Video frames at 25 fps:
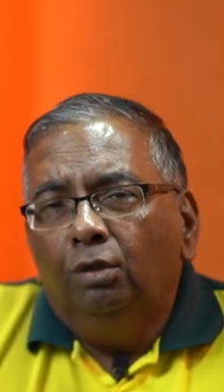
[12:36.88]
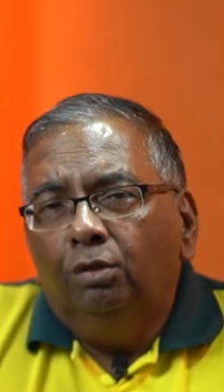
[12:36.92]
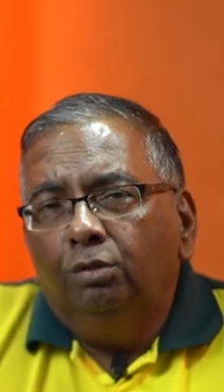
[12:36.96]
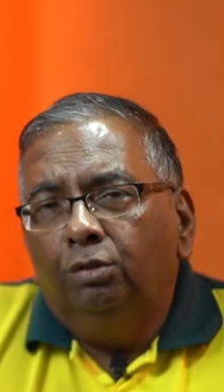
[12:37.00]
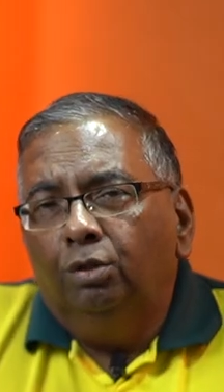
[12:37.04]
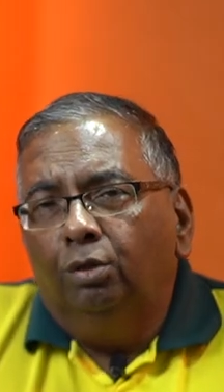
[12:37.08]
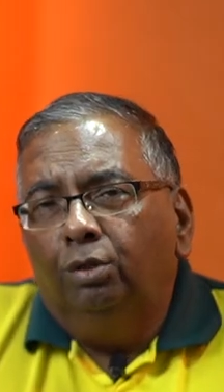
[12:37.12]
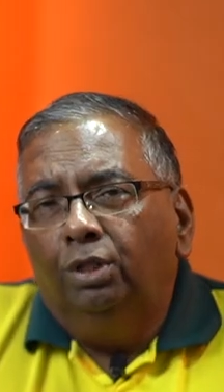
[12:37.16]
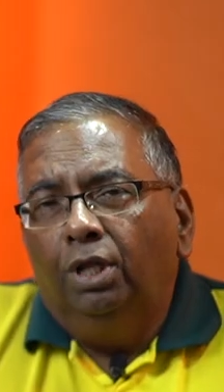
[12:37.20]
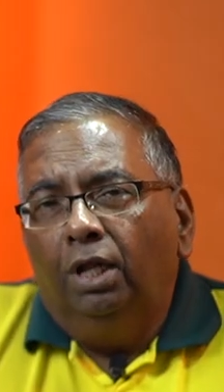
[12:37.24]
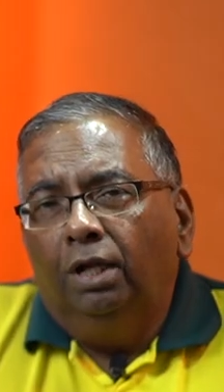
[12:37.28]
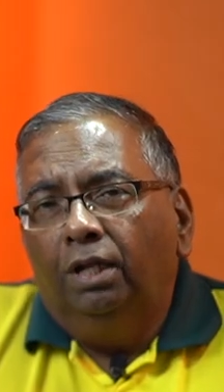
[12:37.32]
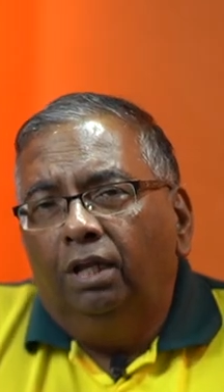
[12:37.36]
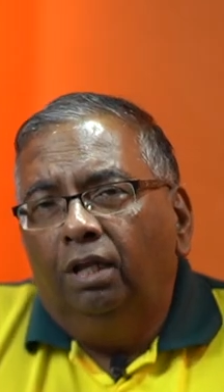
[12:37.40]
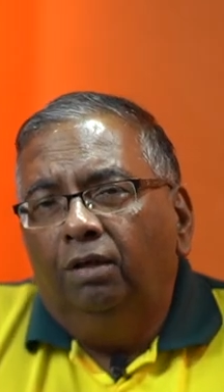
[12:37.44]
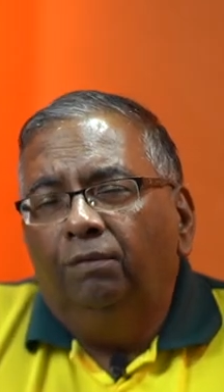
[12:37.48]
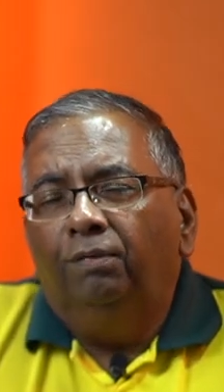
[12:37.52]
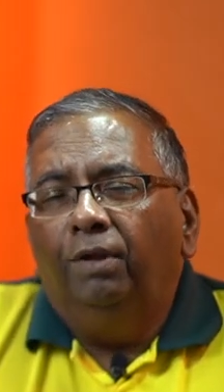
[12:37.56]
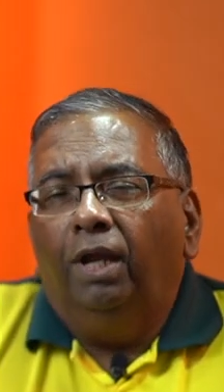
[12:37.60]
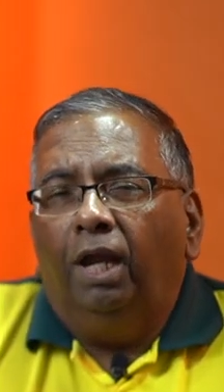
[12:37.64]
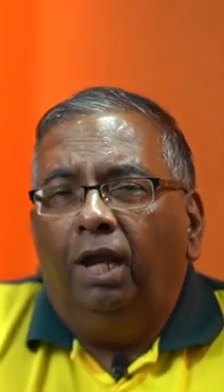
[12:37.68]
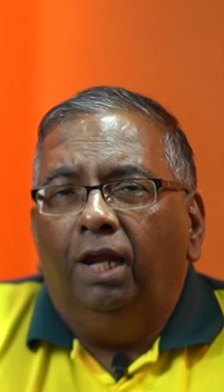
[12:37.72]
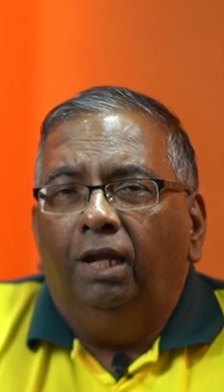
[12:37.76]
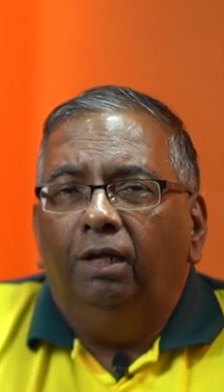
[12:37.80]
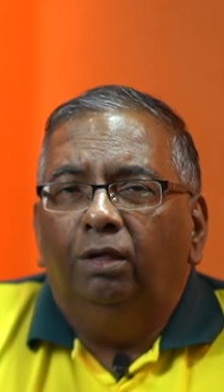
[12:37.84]
so they
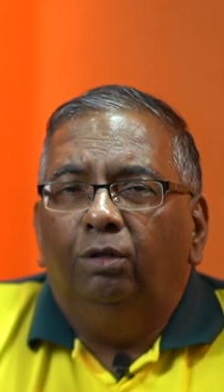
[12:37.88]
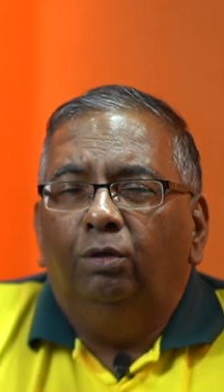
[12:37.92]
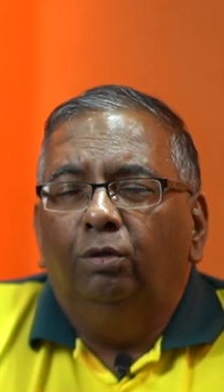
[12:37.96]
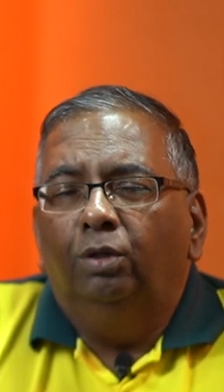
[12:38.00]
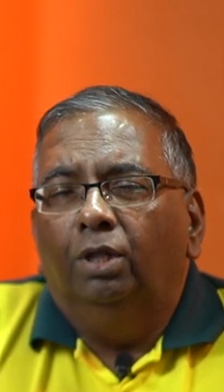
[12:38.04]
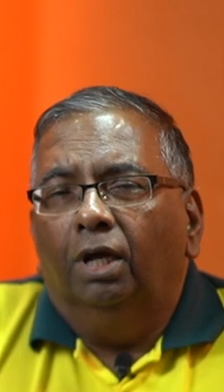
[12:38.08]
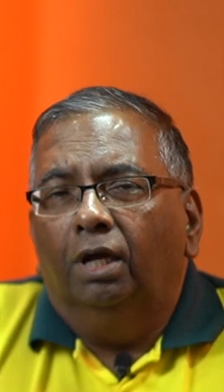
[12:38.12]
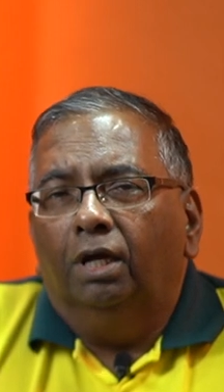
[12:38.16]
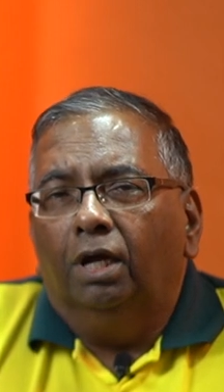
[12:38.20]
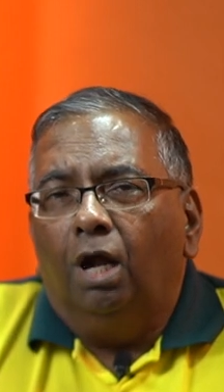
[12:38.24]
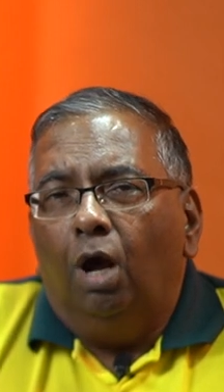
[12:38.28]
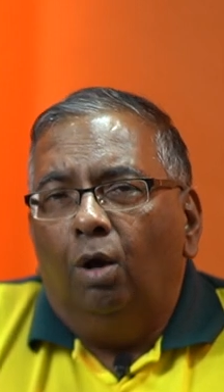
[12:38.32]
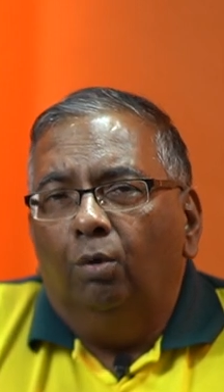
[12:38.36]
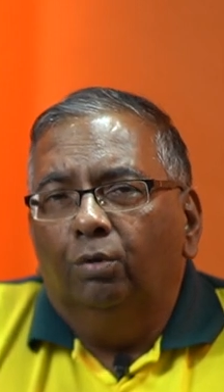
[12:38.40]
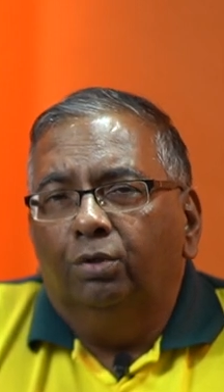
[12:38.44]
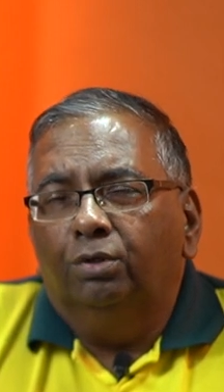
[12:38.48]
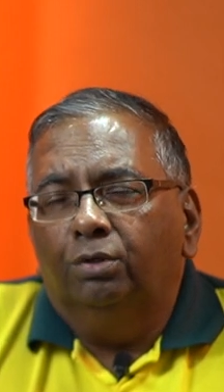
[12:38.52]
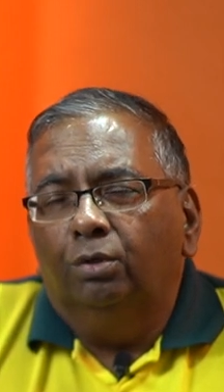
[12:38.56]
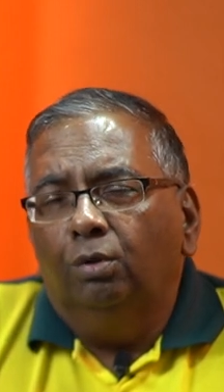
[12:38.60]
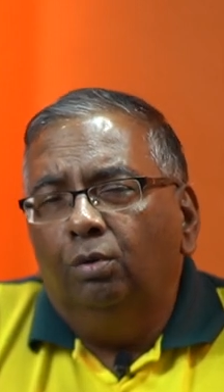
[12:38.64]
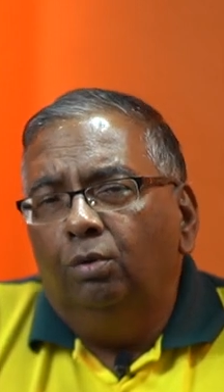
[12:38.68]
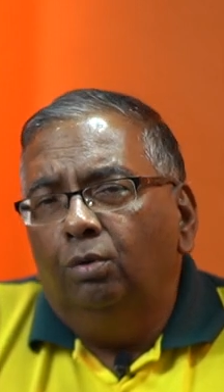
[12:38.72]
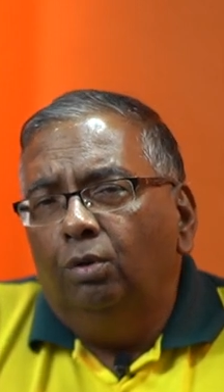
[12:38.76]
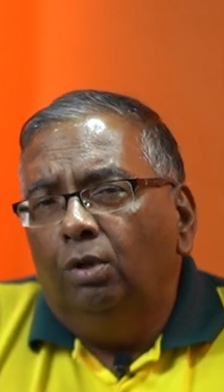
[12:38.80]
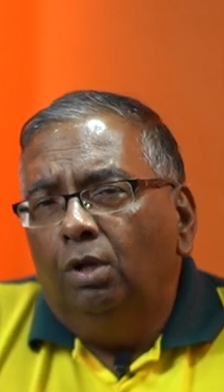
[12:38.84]
give hay to the cows.
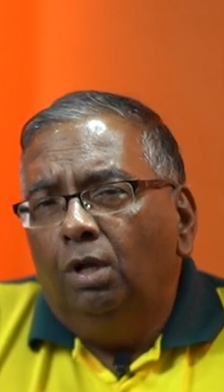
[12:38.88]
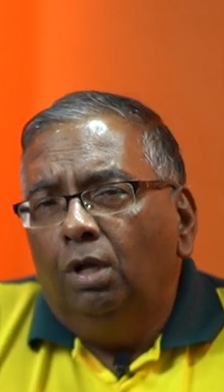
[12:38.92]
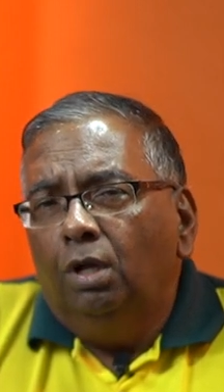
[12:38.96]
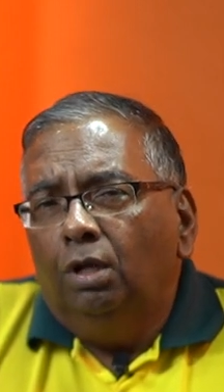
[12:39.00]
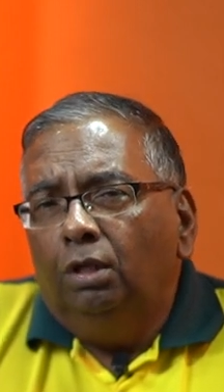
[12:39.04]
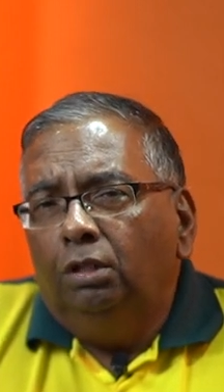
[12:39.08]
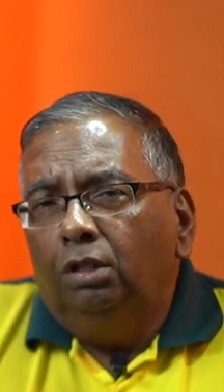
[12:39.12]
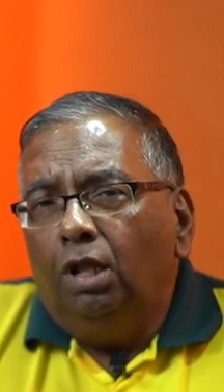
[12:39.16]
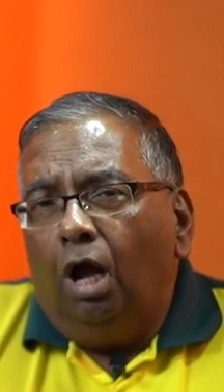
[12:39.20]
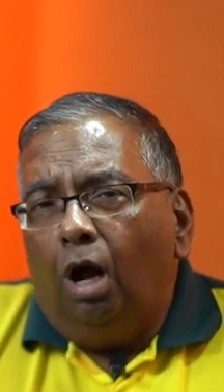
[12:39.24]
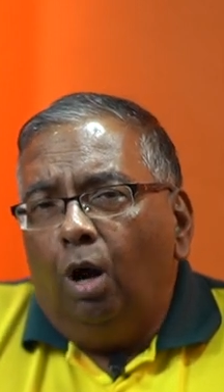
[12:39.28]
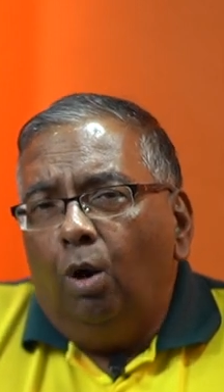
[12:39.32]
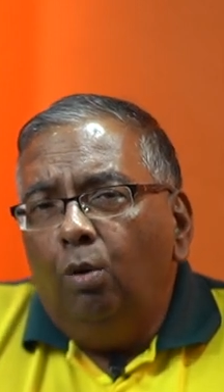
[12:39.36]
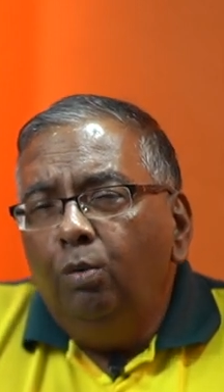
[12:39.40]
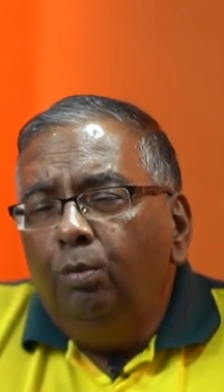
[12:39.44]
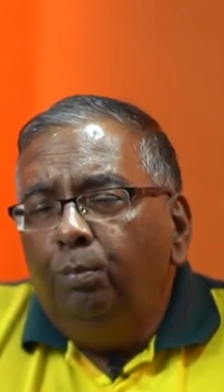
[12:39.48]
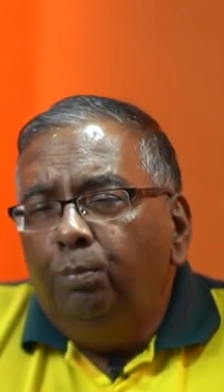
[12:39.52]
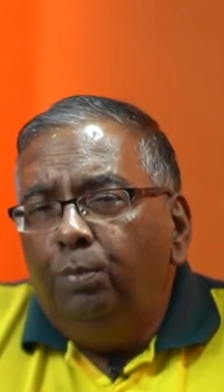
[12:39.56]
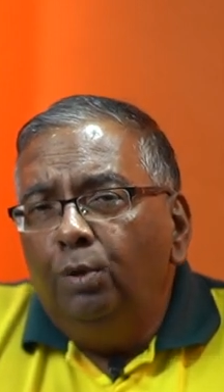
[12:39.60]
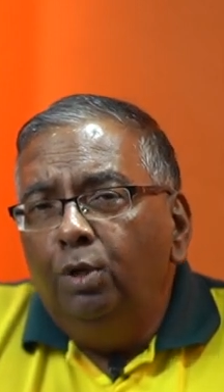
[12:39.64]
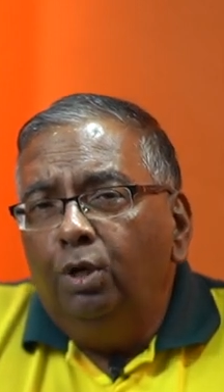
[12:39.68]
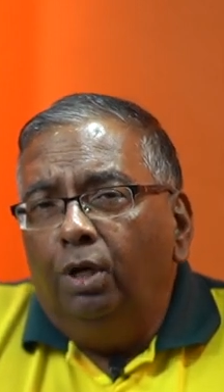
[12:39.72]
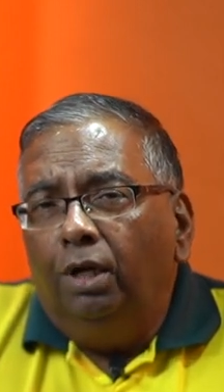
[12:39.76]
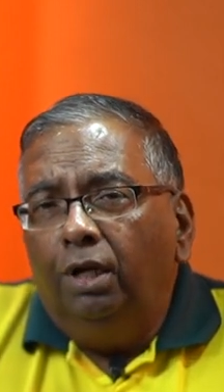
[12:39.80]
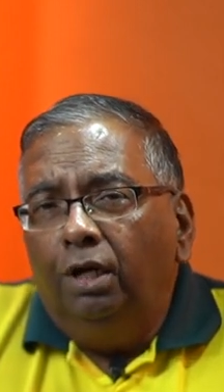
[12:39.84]
So the
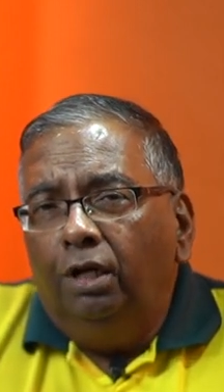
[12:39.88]
output,